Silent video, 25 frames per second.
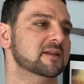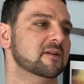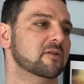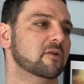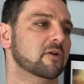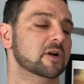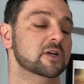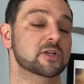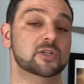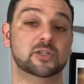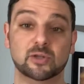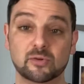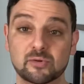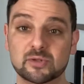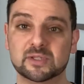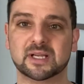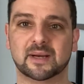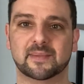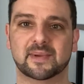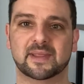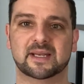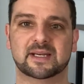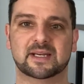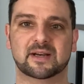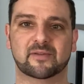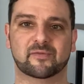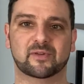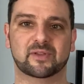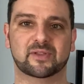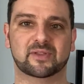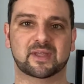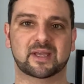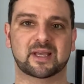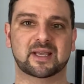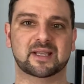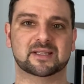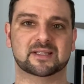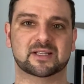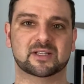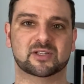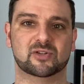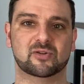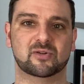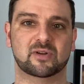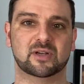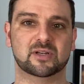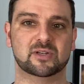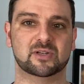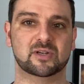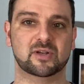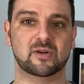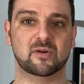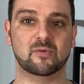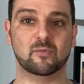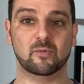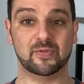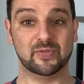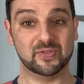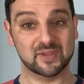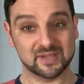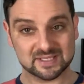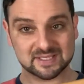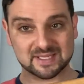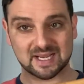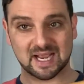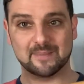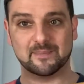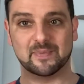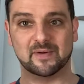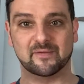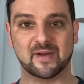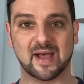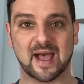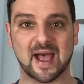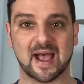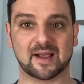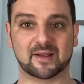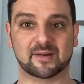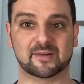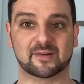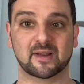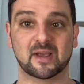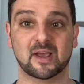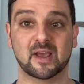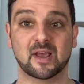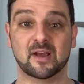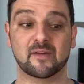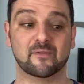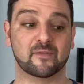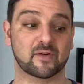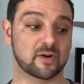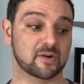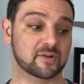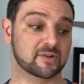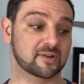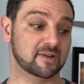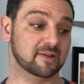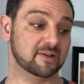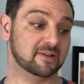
or do some of the different things that you can do with this type of axe versus